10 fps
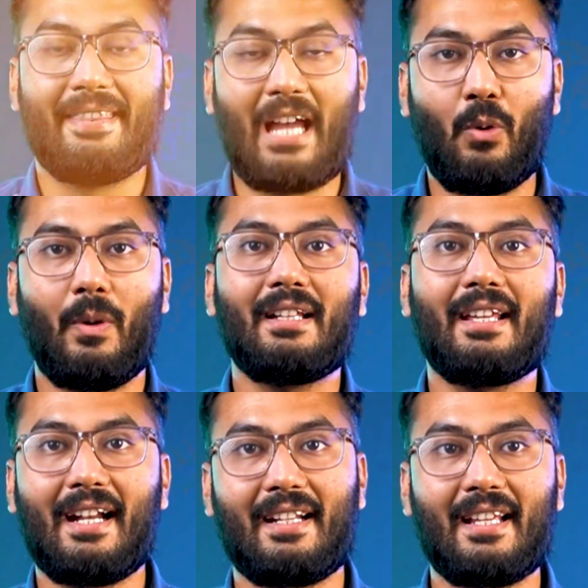Now while
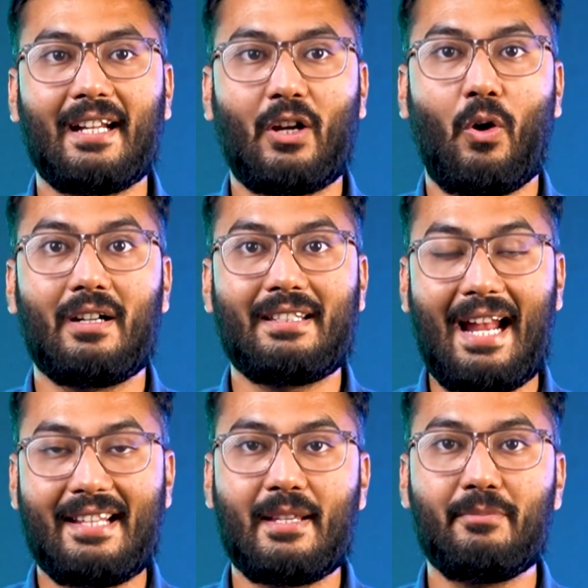creating records
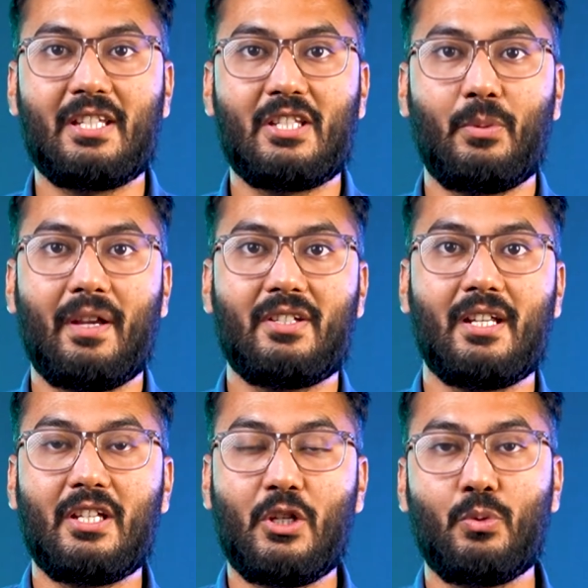at some
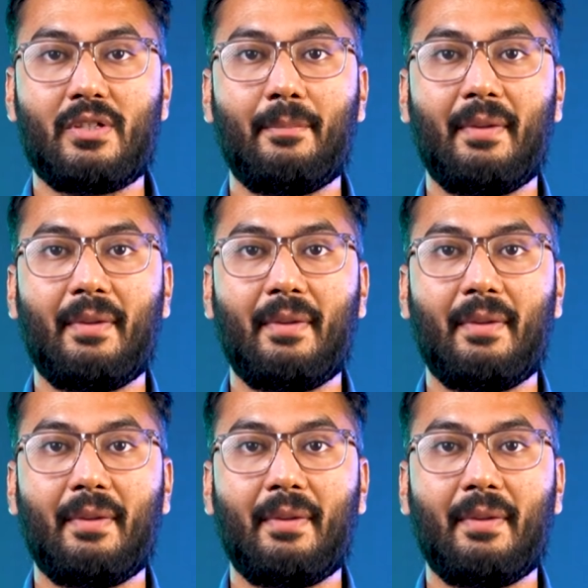situation user